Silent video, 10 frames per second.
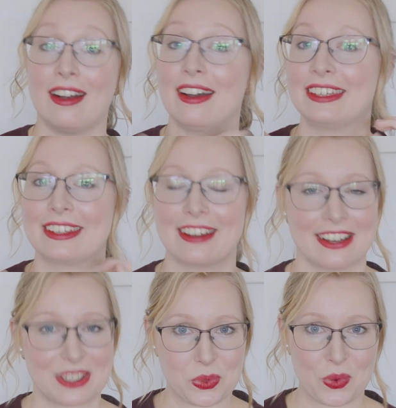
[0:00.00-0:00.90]
I
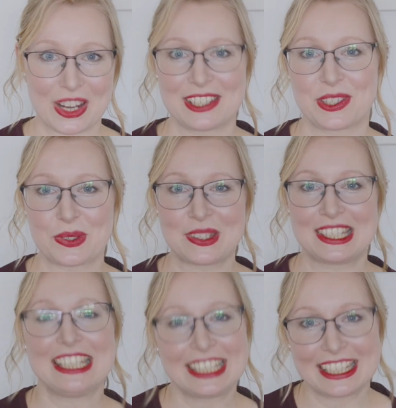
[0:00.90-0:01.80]
can't wait to
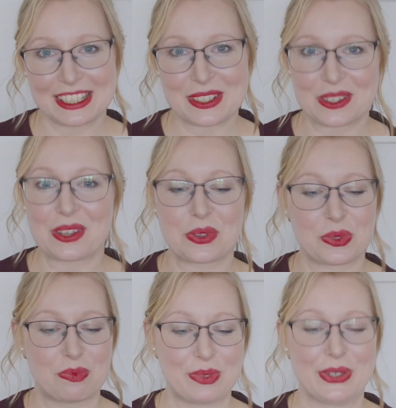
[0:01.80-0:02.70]
dig into
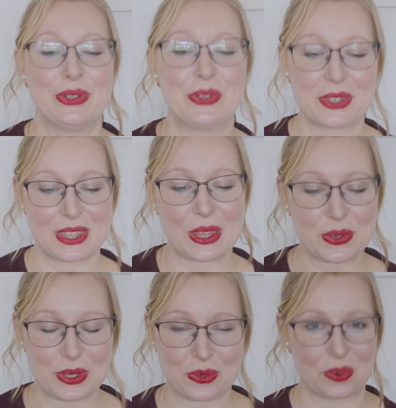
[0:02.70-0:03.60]
those books,
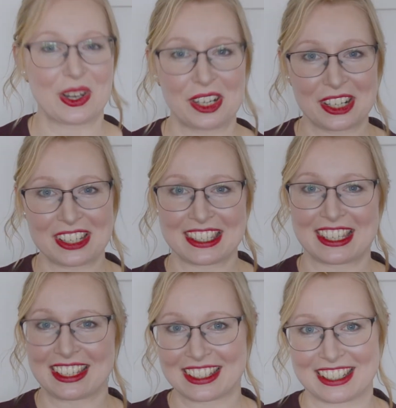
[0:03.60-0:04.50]
those words,
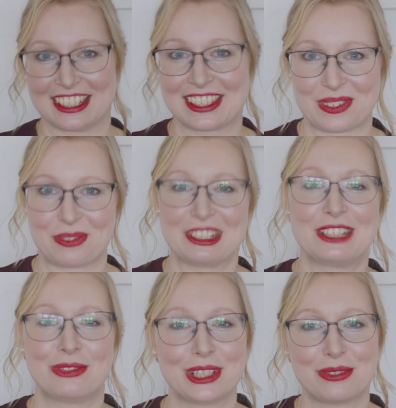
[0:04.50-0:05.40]
and just
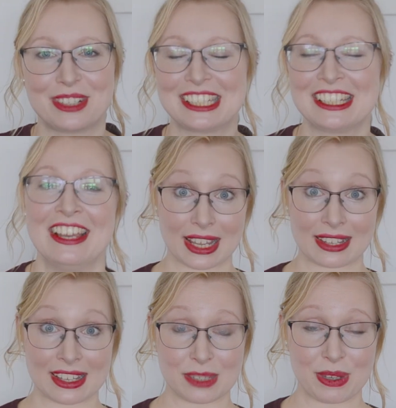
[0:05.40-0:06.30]
read, read, read.
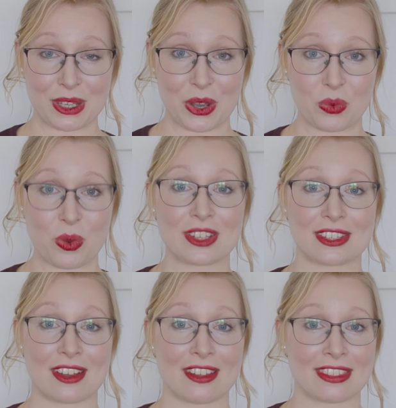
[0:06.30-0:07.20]
Let me know
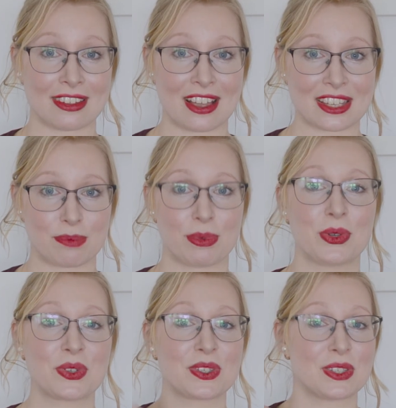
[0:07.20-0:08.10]
what are the last
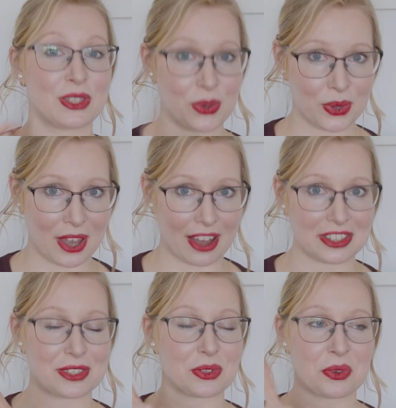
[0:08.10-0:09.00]
books you
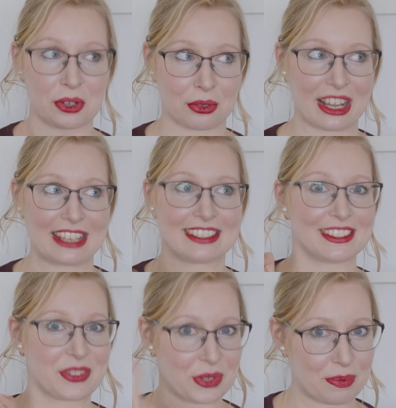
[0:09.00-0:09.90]
got, or read,
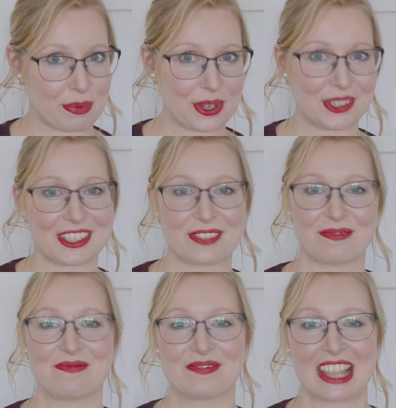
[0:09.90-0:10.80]
or bought.
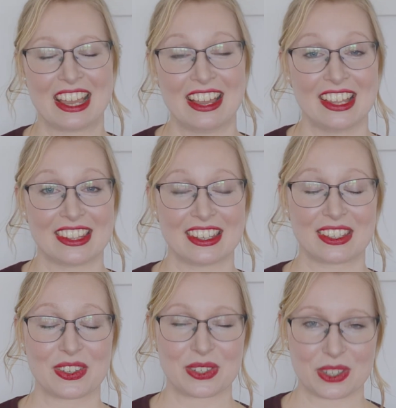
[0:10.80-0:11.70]

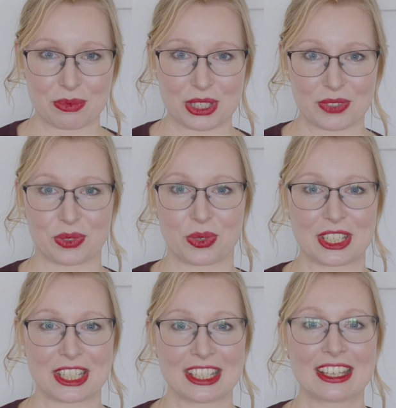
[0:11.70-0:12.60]
Thank you so much for
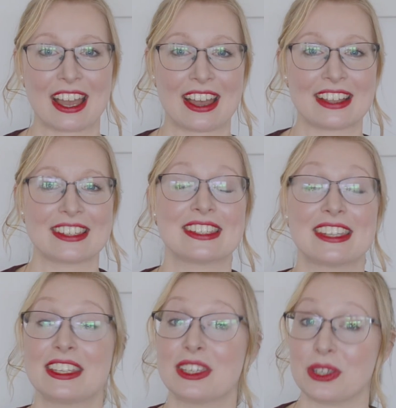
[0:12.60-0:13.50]
watching, and
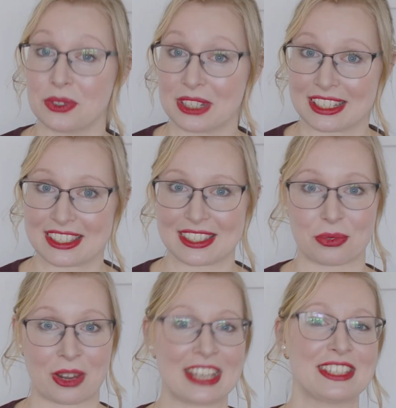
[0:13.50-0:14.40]
stay curious,
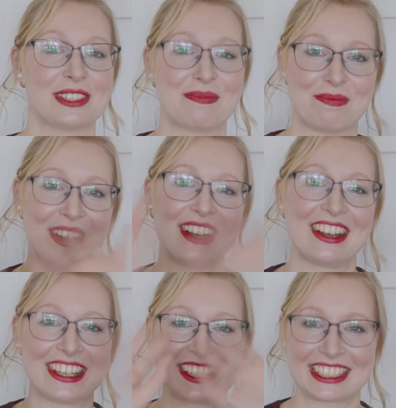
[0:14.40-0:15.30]
right?
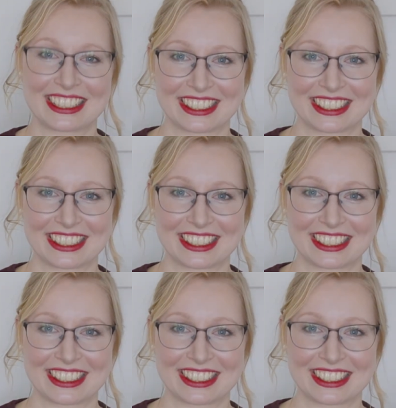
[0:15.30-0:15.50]
Bye!